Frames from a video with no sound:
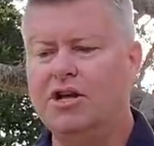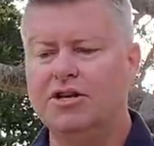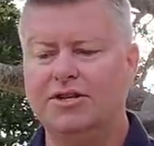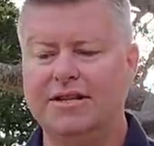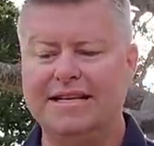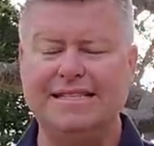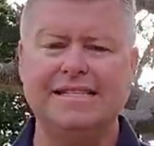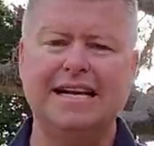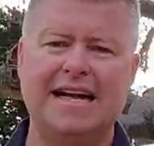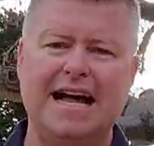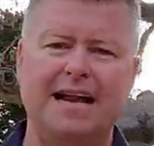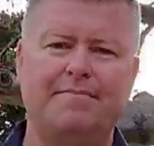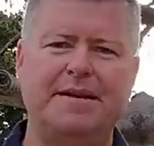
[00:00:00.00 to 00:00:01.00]
So this is a
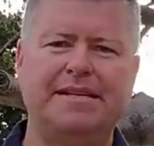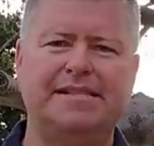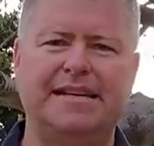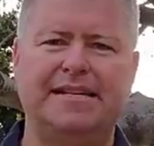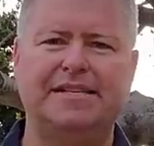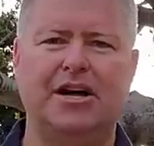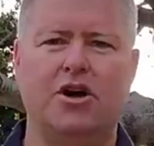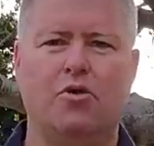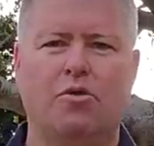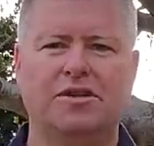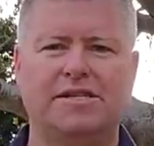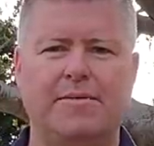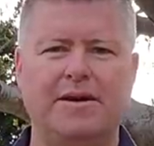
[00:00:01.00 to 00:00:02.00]
kind of business
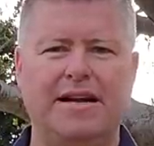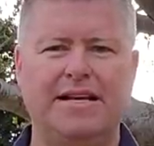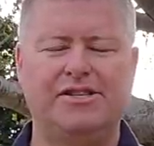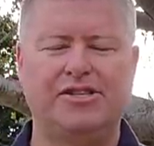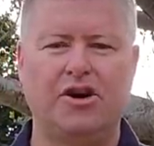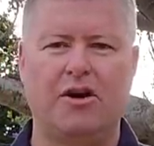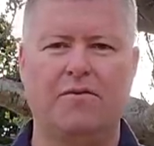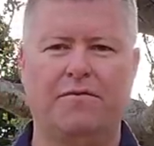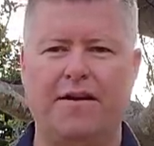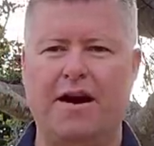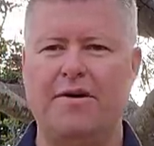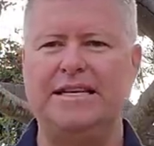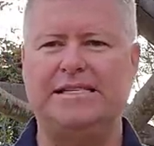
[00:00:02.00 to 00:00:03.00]
where someone could start
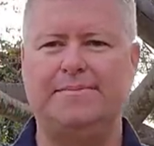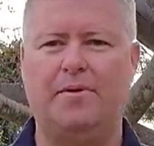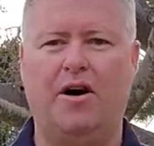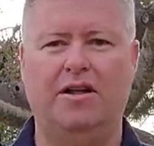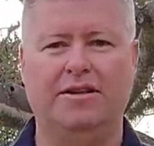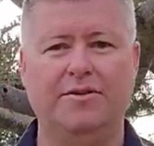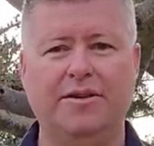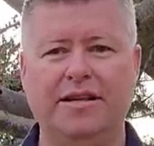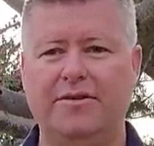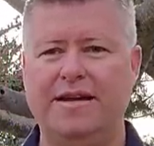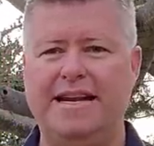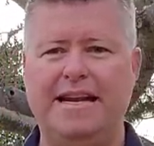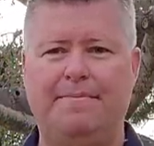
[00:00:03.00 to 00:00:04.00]
very small. You
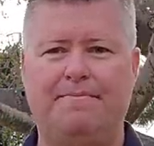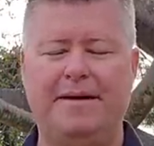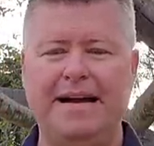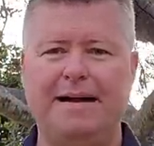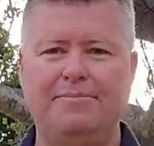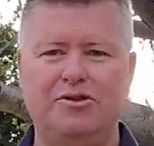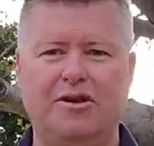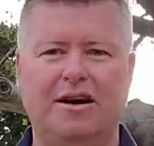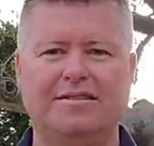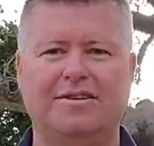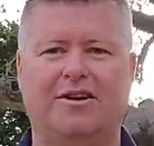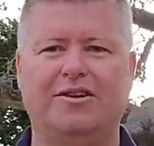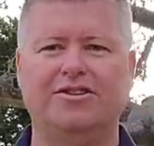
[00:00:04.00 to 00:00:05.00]
literally need a pickup
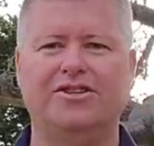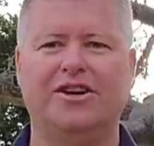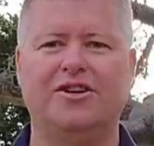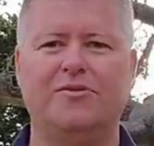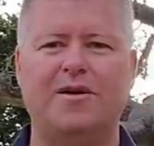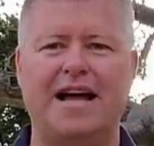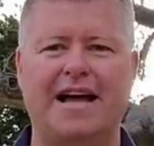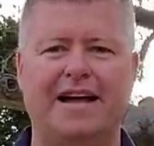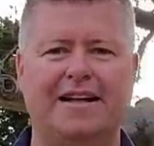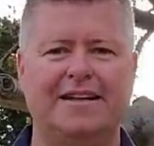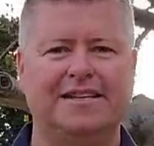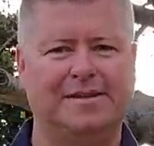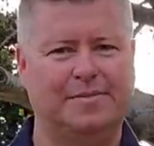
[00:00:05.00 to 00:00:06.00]
truck to haul junk away,
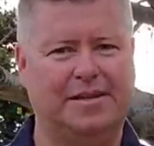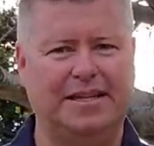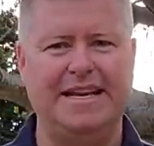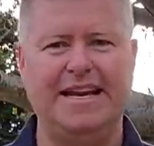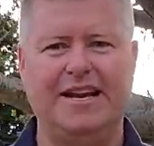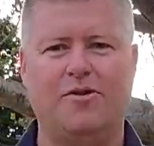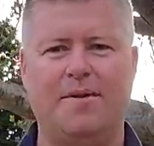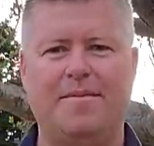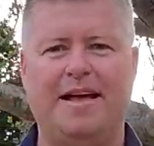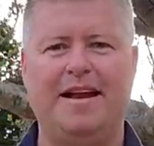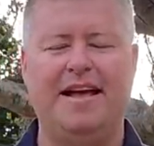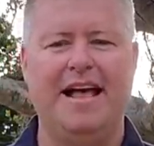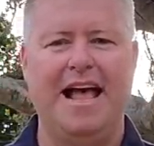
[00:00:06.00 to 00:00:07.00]
some cleaning
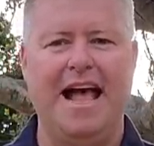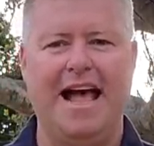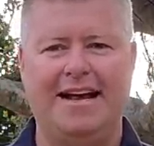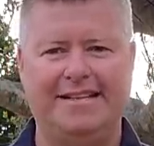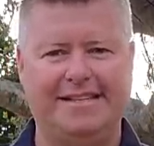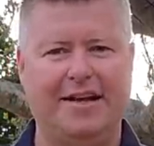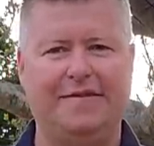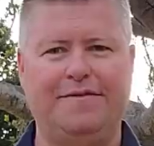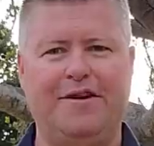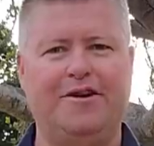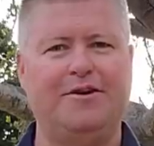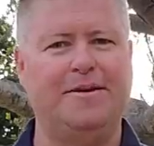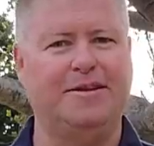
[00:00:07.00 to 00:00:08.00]
equipment, and a cell
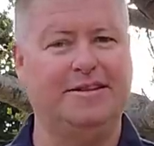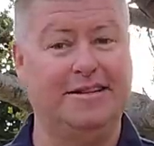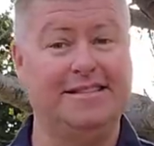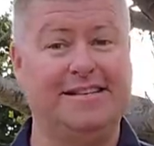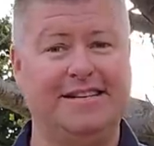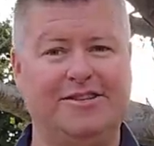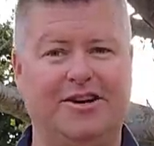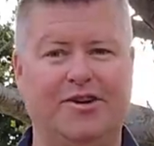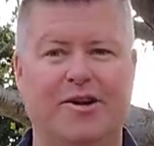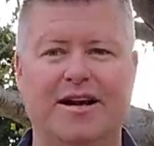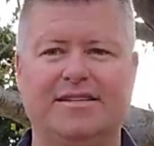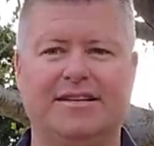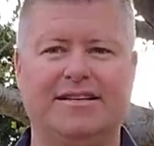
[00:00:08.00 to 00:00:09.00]
phone to be able to list things on
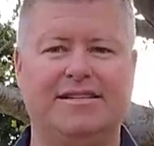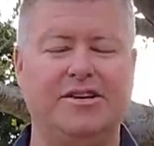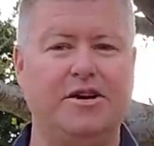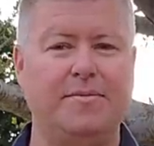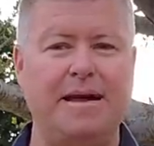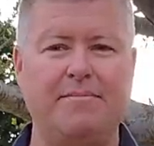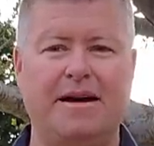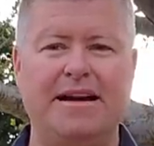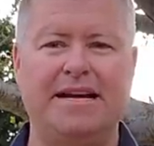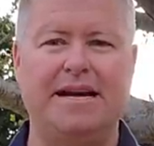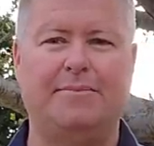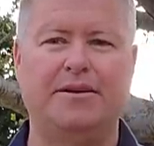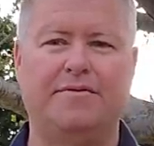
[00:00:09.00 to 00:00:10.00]
Craigslist. And you can make money
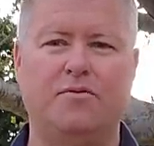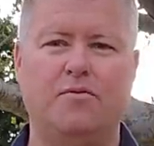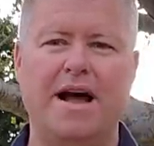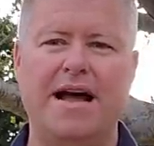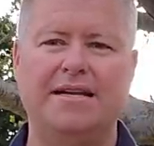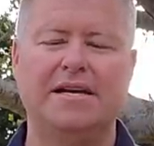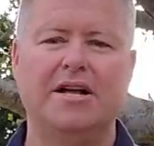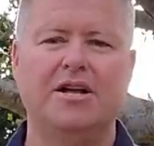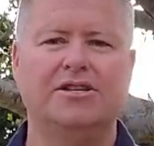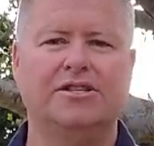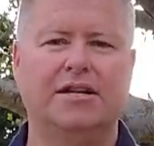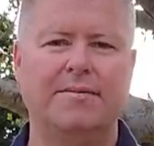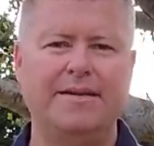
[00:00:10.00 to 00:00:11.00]
a couple different ways.
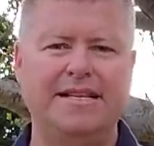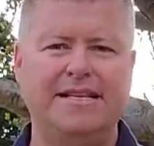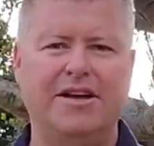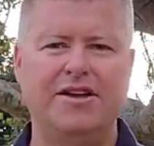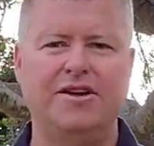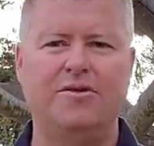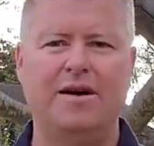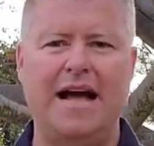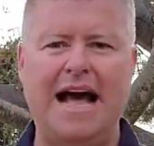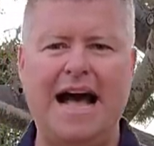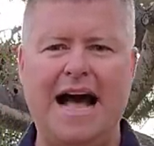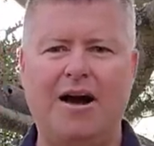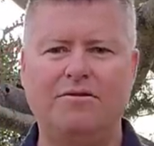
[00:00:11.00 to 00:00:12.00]
So let me tell you
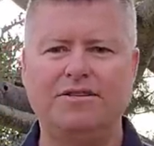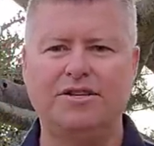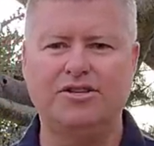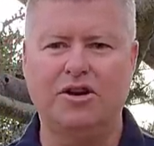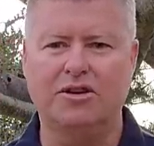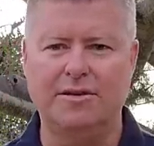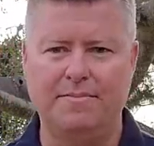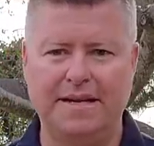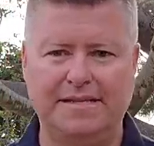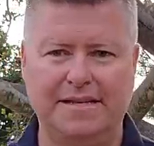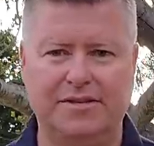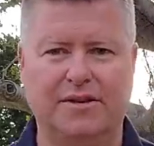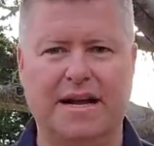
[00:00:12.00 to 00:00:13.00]
how to start the
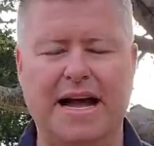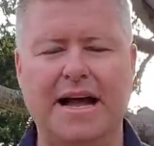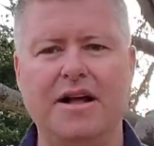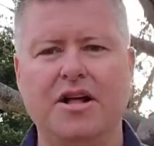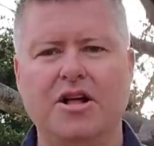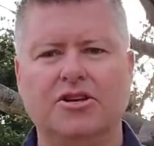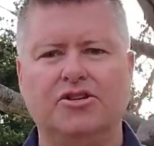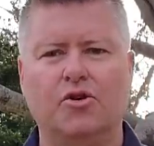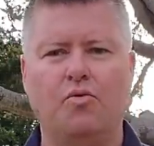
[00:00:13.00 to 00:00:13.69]
business, okay? So